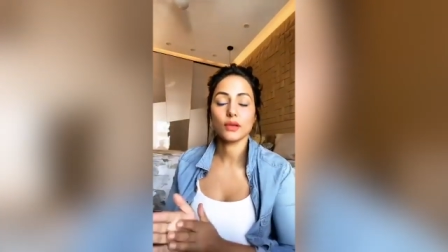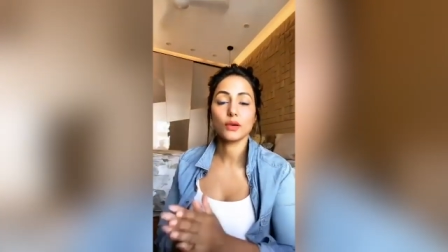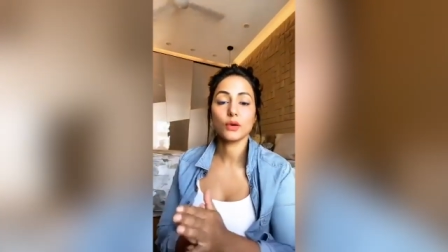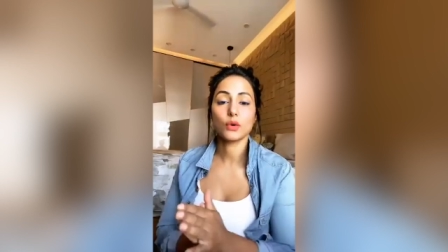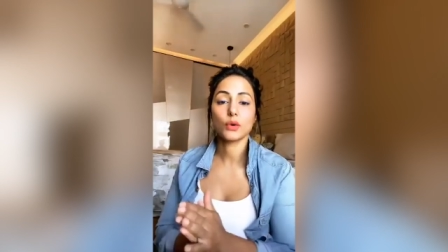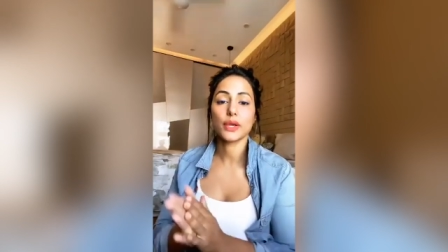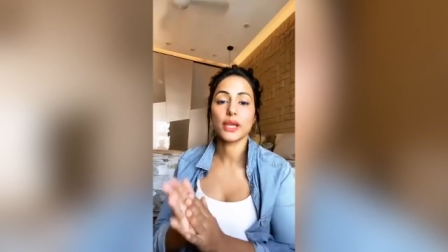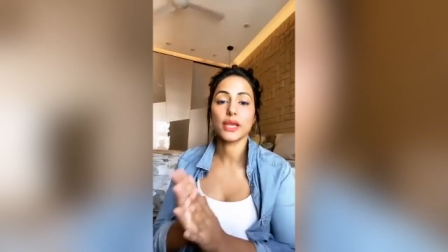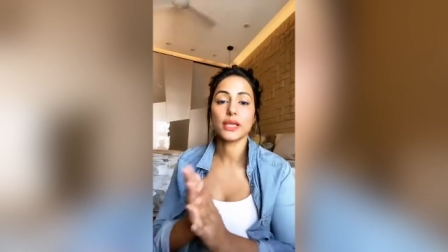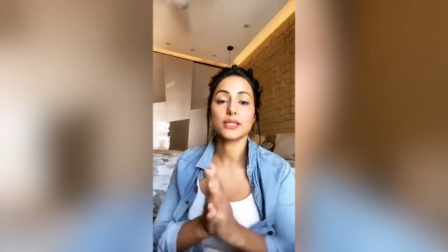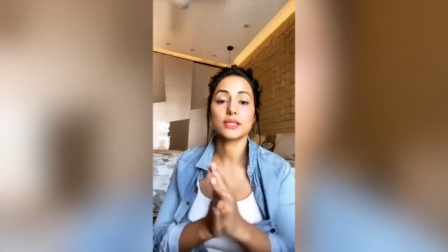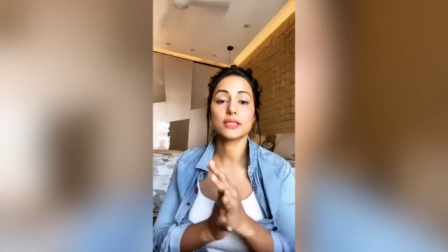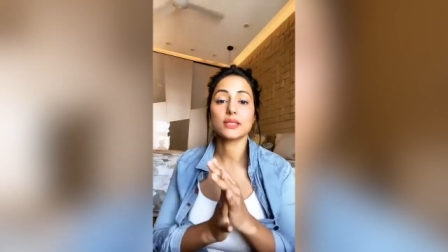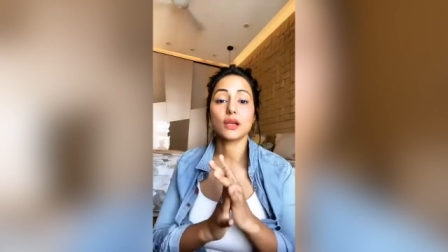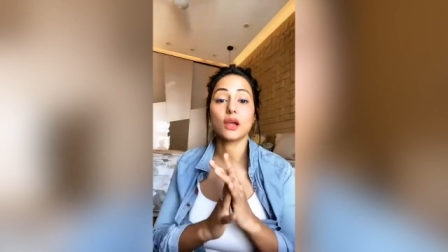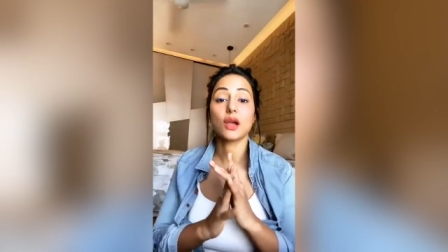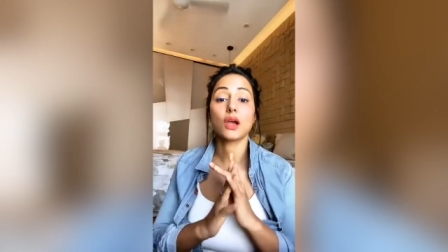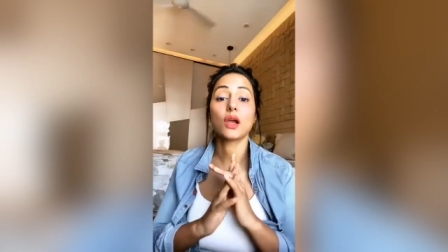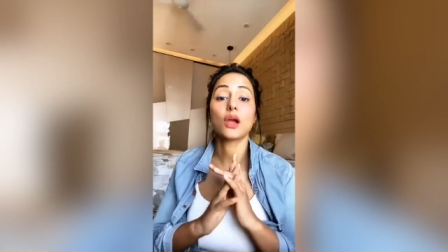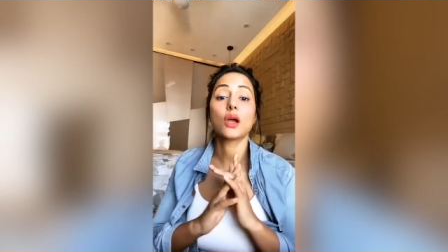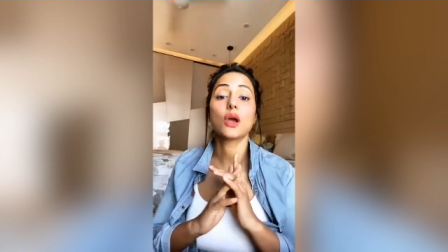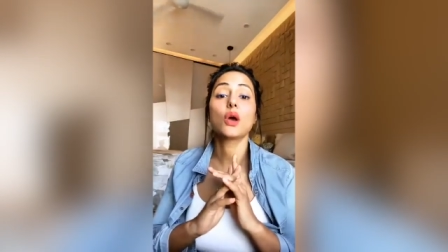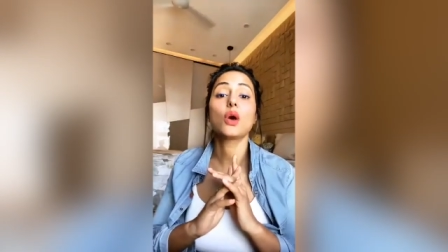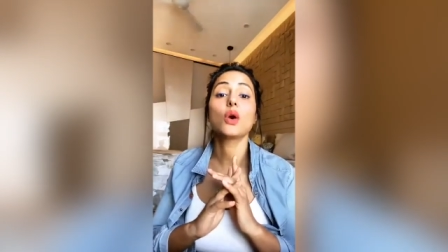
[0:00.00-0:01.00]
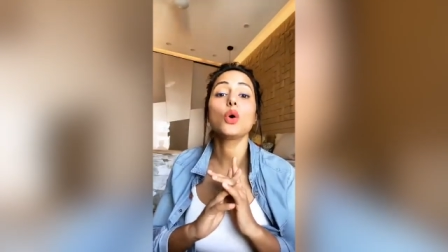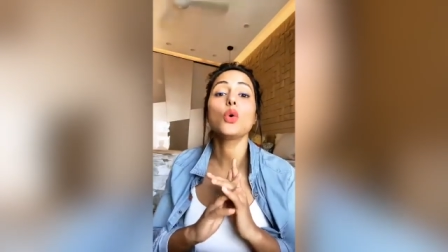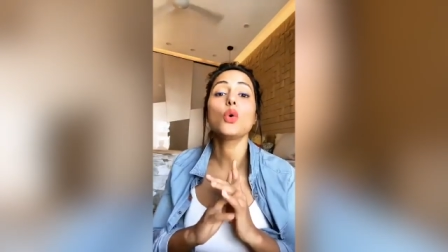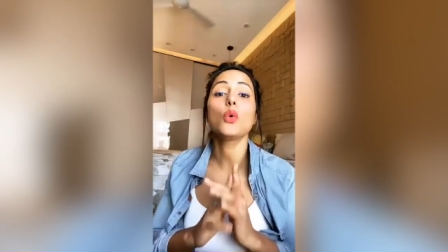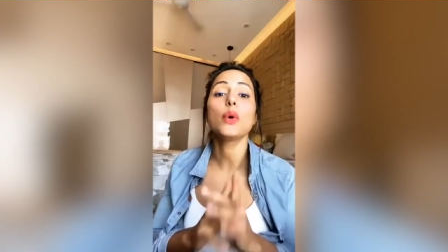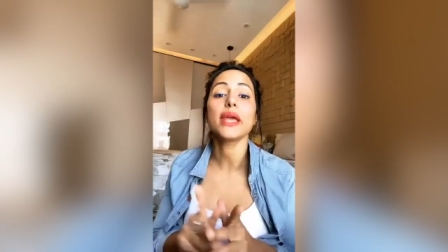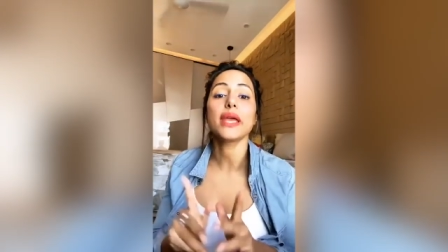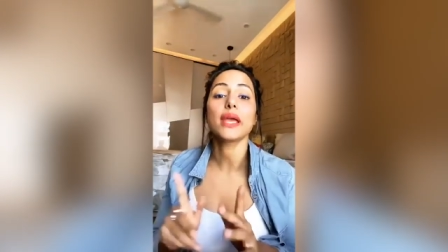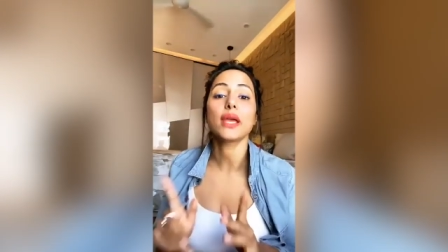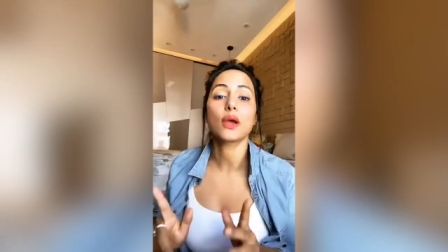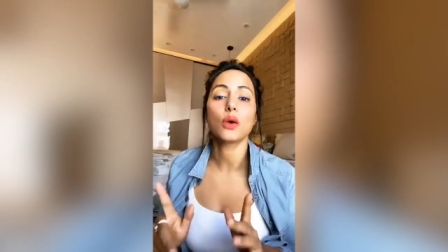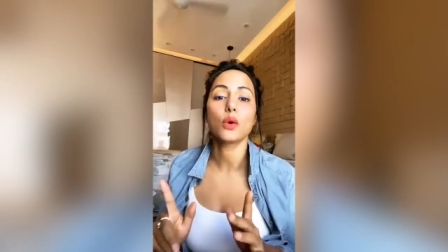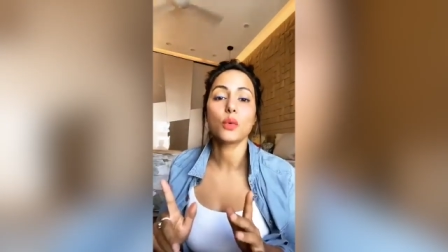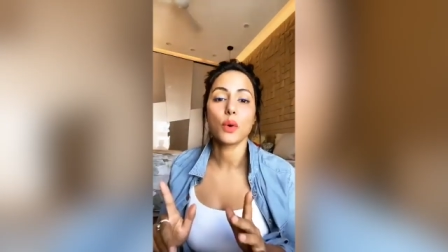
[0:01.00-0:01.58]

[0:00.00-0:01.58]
Okay, it's a quick